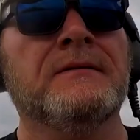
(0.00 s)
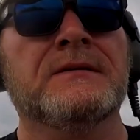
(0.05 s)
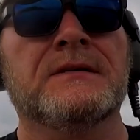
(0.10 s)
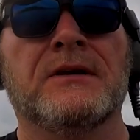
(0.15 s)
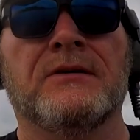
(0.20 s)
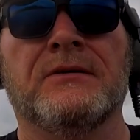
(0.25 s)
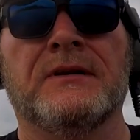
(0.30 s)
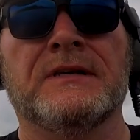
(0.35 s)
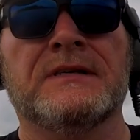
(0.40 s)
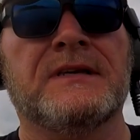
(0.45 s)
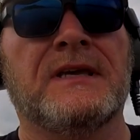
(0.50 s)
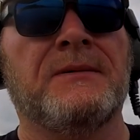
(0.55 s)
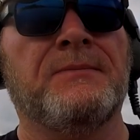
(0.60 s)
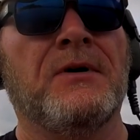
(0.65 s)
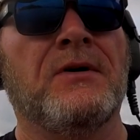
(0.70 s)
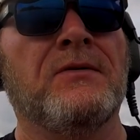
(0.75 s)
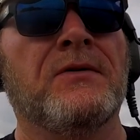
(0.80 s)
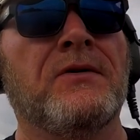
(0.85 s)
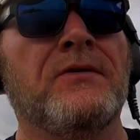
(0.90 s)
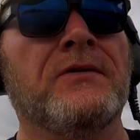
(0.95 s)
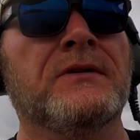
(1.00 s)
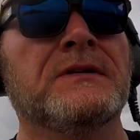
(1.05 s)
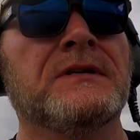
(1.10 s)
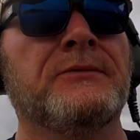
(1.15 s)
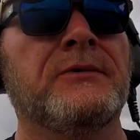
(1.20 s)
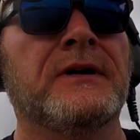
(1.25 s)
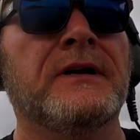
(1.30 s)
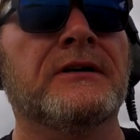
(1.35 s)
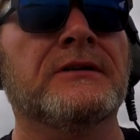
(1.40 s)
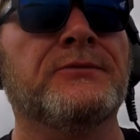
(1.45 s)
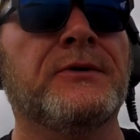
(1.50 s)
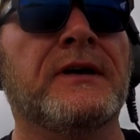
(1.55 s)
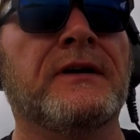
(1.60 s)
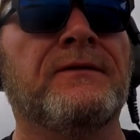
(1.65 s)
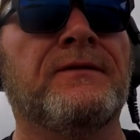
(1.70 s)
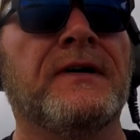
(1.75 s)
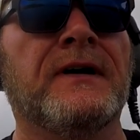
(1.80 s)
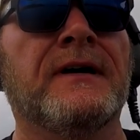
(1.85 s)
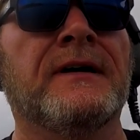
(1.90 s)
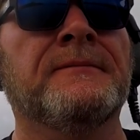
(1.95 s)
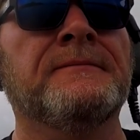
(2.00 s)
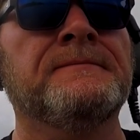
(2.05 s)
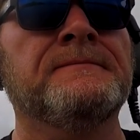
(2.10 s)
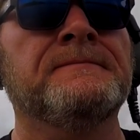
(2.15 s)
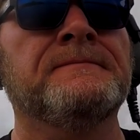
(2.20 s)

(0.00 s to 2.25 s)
So let's keep on going, see what else we can find.